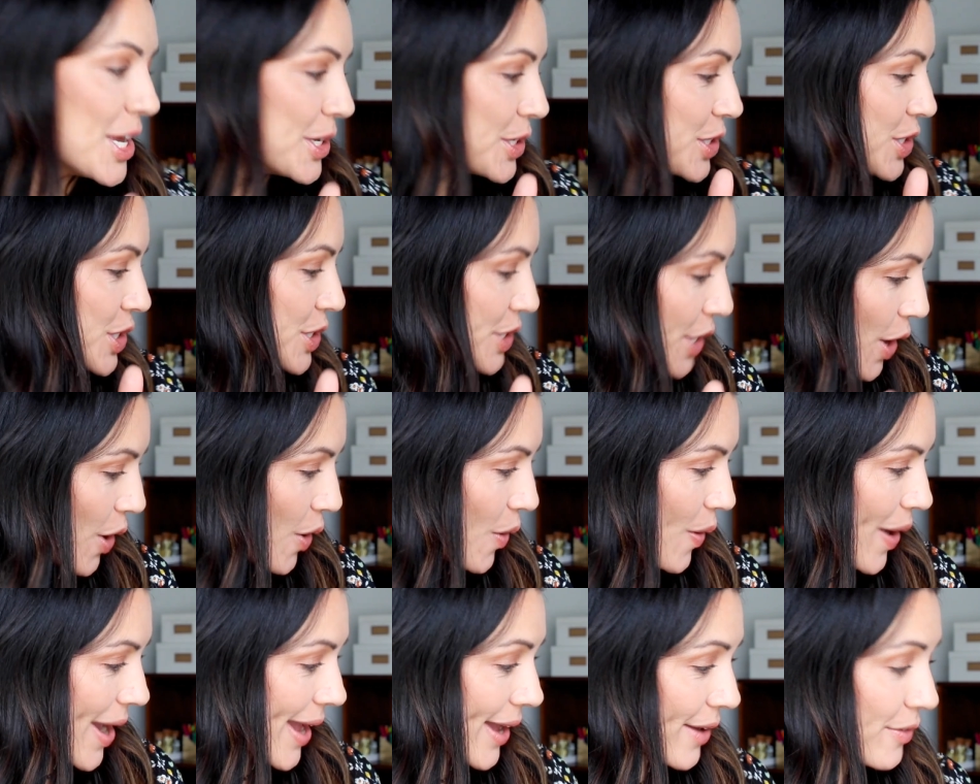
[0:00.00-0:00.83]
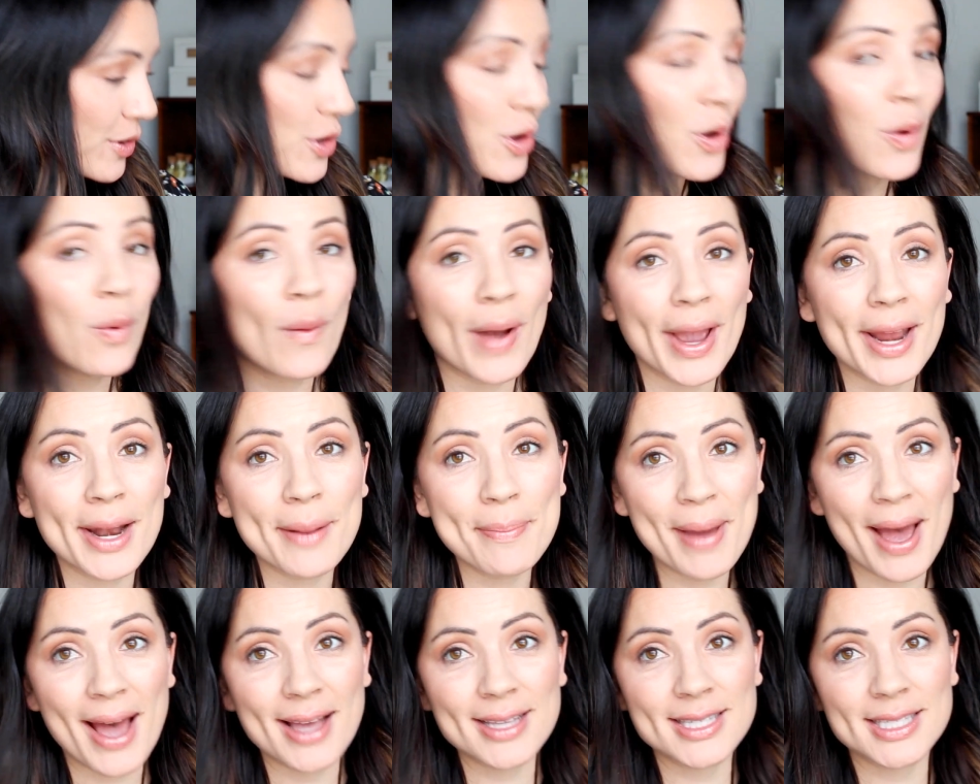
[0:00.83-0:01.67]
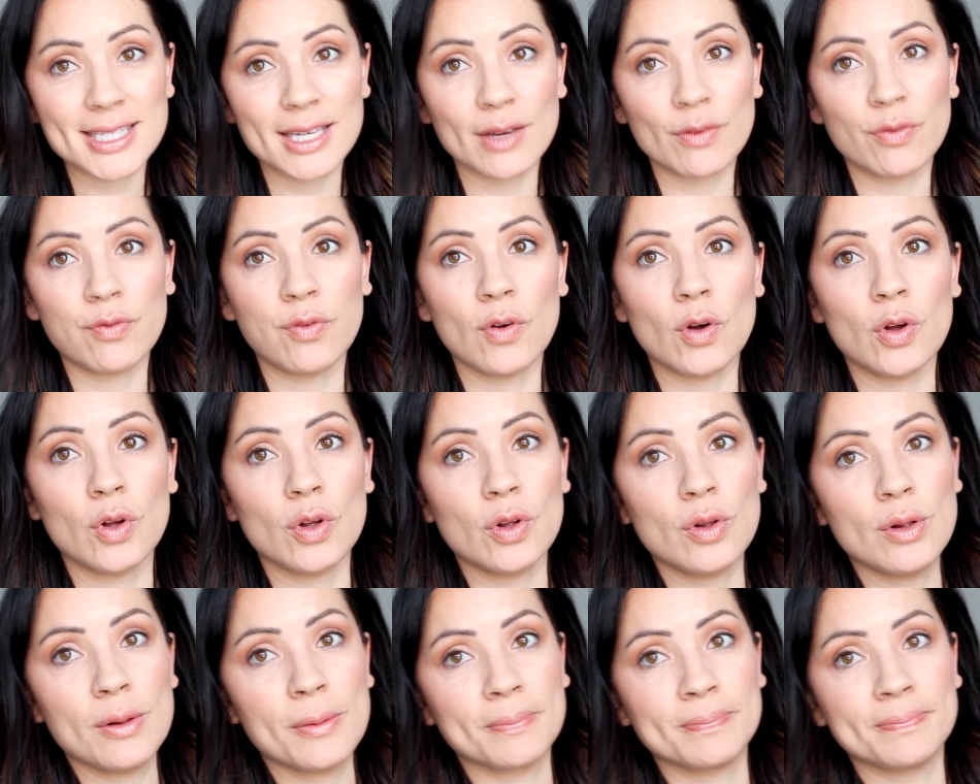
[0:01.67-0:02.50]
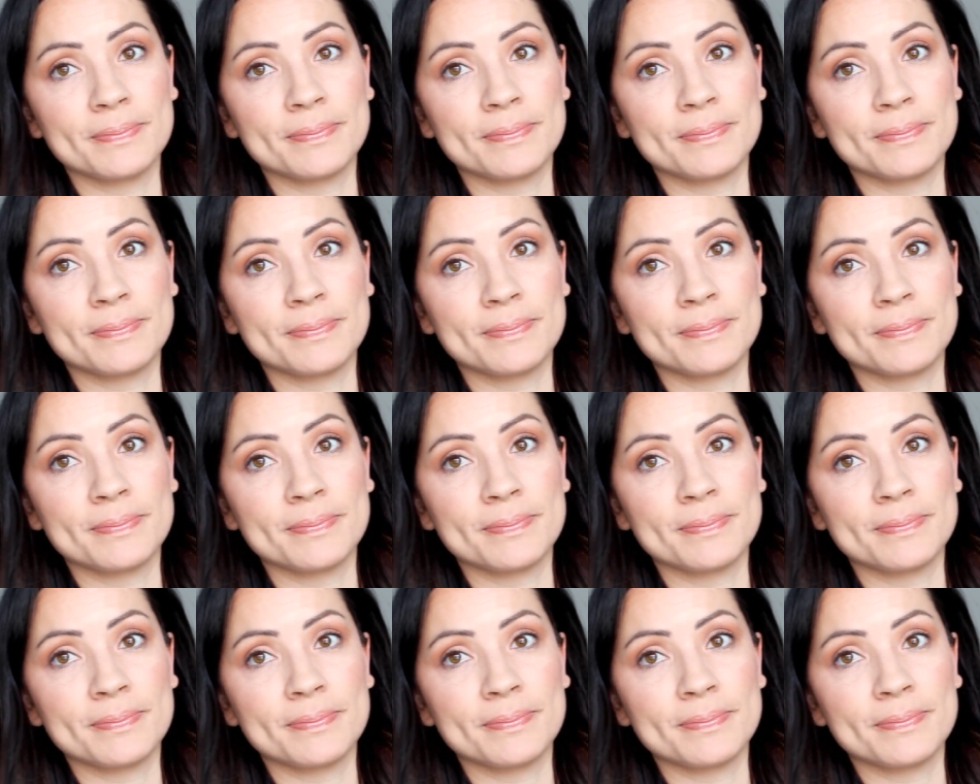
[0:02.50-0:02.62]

So I have quite a basket full,